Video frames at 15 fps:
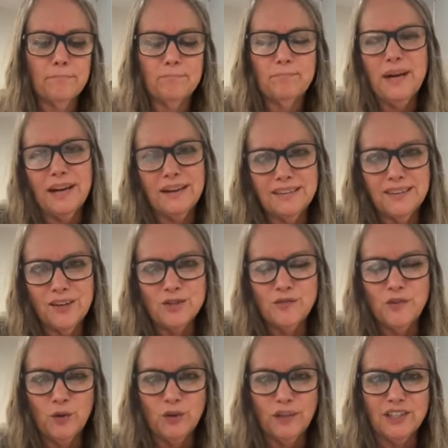But those
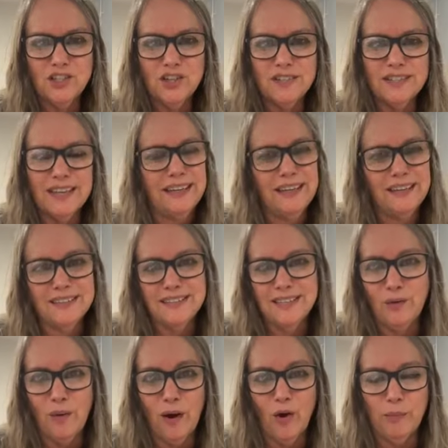few glitches, they didn't
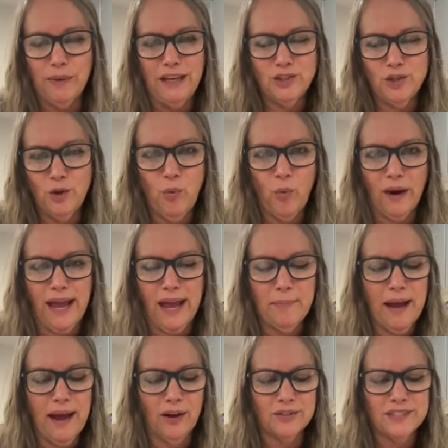derail me 2.8
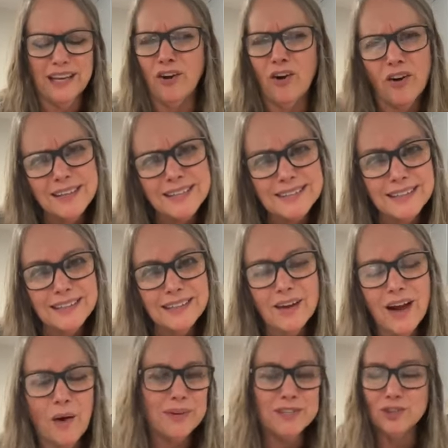pounds. And honestly,
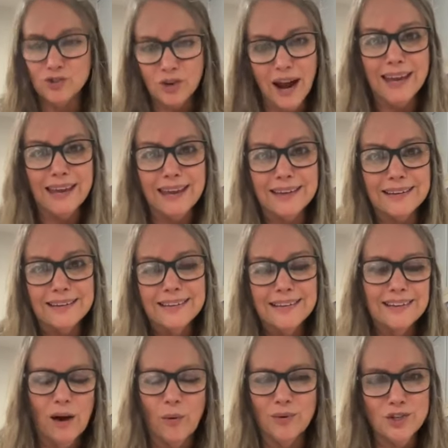I wasn't tracking.
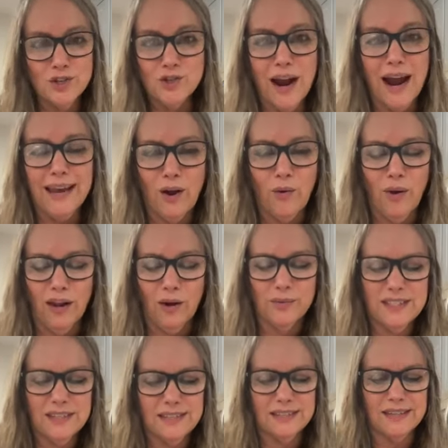I wasn't tracking while I was
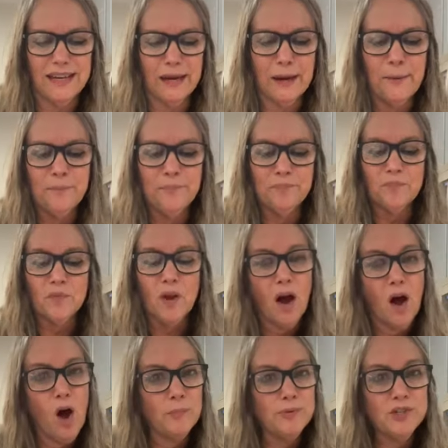this sick.
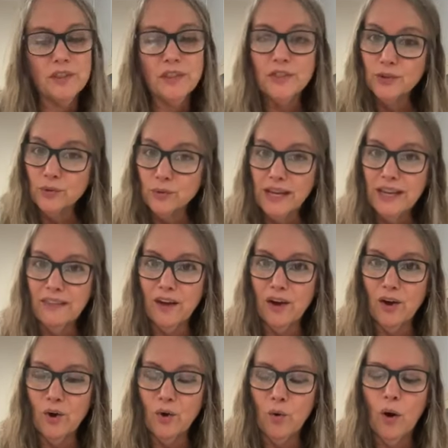Option three,
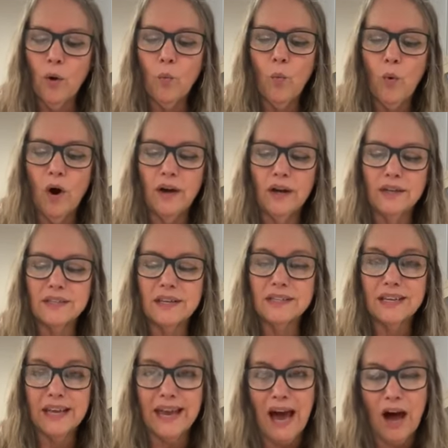though, was
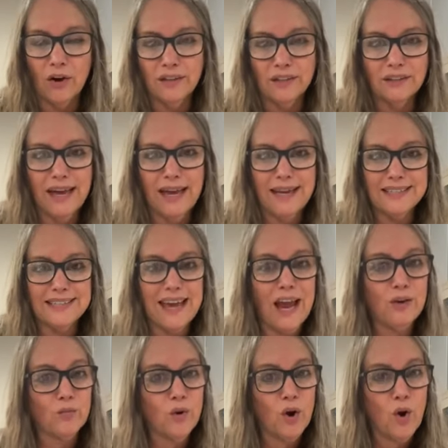to calculate
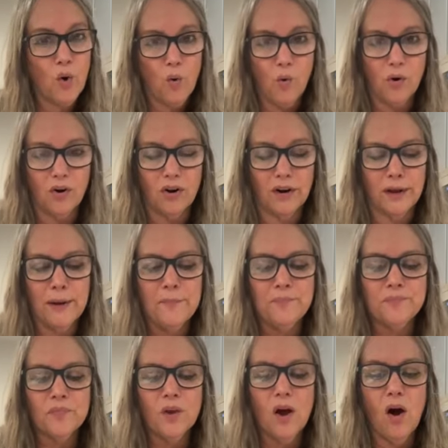and record
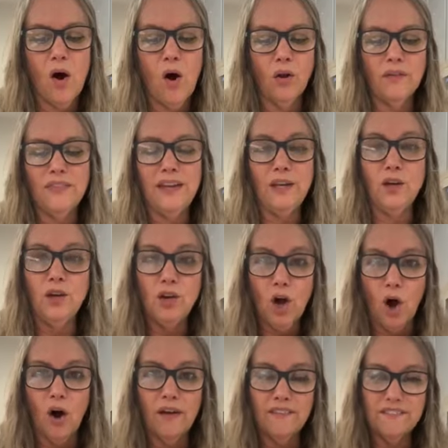all of the
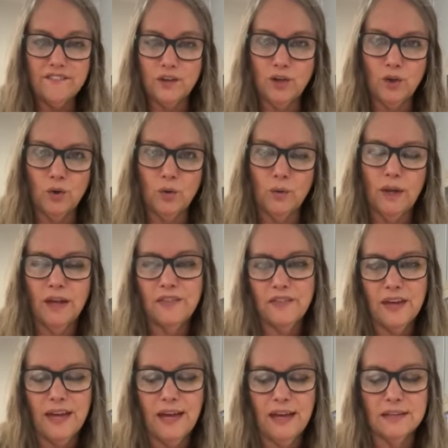non-food
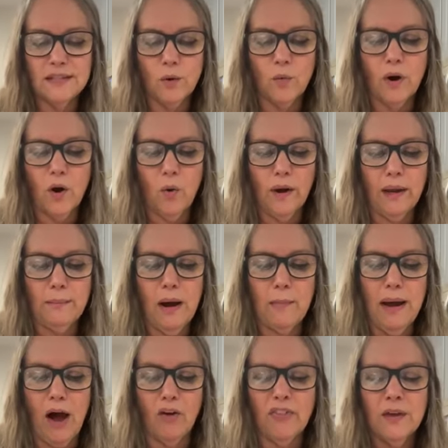things that were going in my
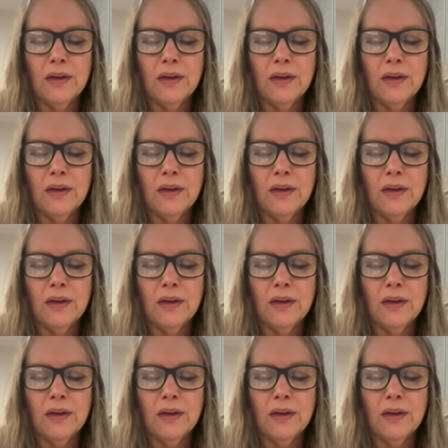mouth.